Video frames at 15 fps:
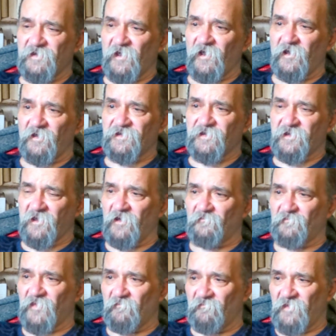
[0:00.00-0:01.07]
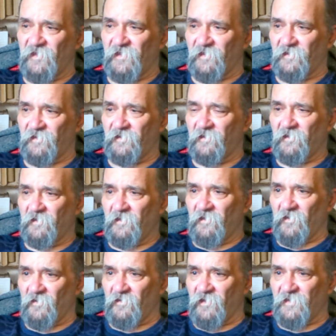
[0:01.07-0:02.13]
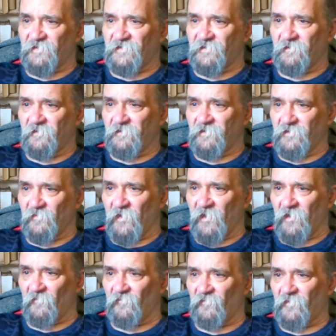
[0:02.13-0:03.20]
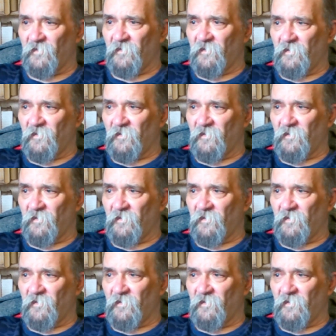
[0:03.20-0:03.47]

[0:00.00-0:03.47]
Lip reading: dyes can't be made unless you have